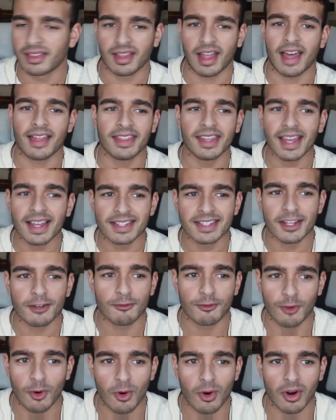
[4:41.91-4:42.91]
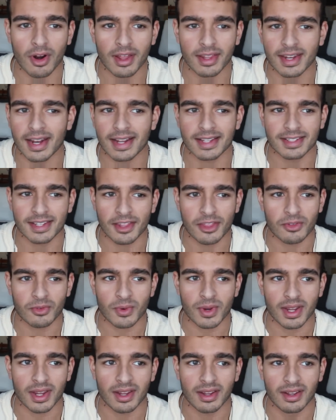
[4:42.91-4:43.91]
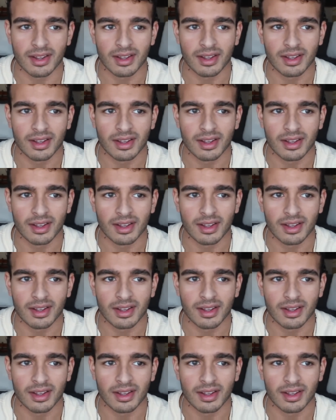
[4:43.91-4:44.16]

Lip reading: I think I said 4 and then I said 3.